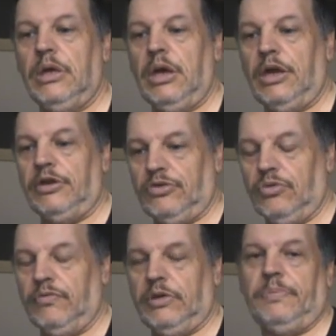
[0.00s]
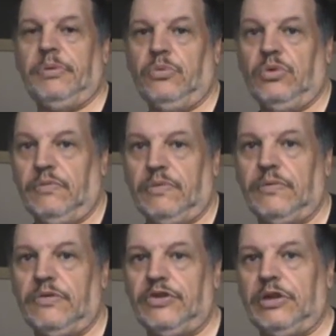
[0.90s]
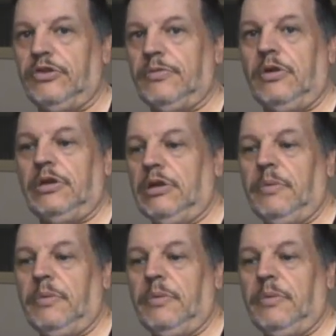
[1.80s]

and it's not really polluting the rivers unless, like, you know,